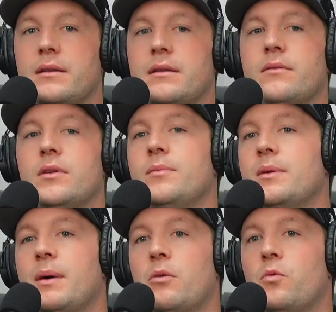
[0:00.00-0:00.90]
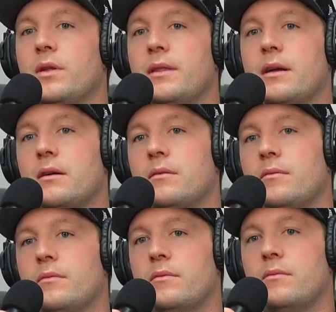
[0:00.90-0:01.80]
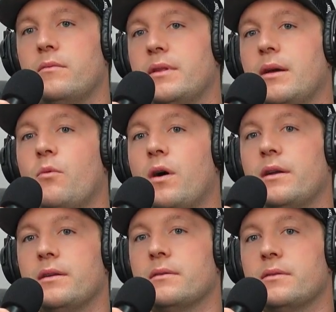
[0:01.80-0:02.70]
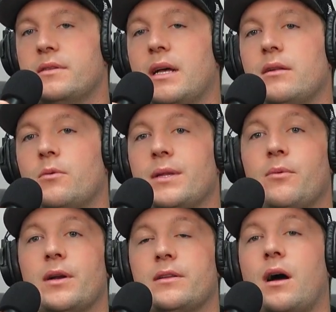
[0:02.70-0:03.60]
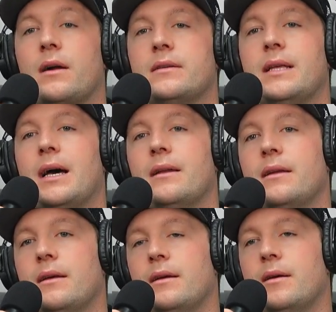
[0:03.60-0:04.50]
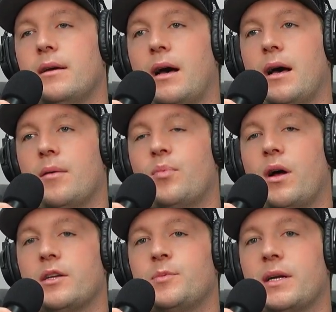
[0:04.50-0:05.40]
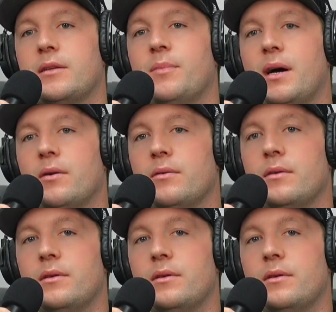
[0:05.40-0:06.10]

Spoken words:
and a little bit about what they want to sell or what they want to talk to that prospect about.